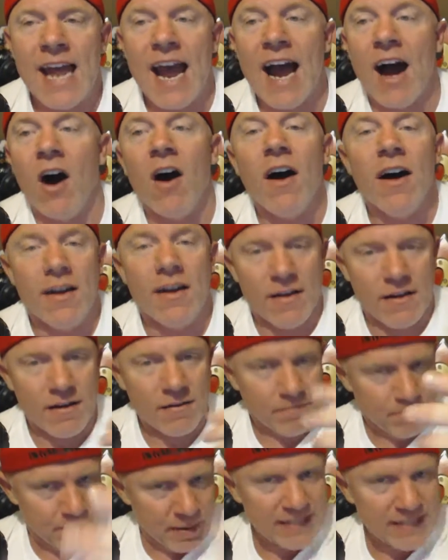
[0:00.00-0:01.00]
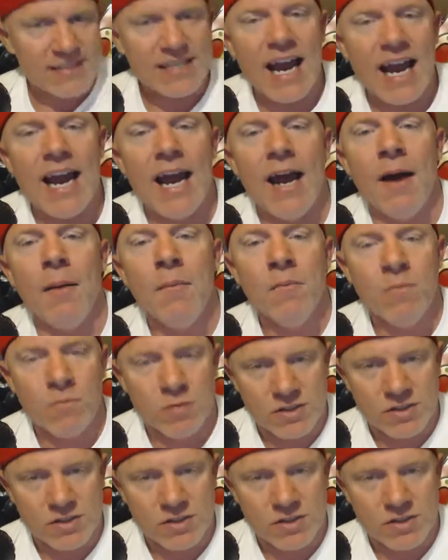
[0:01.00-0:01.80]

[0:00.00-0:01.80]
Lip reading: Now, Big Sam,